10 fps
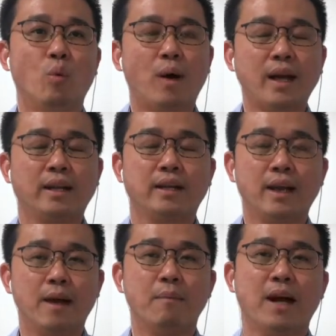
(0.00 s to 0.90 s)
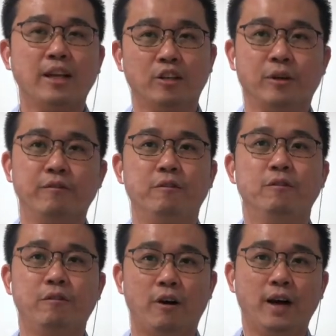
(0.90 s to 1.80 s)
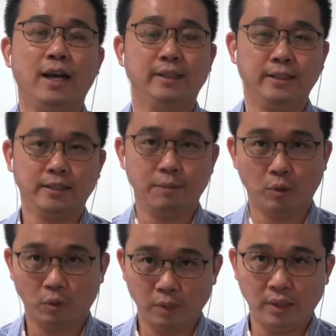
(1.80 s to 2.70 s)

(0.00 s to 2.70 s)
what am I grateful for at this moment?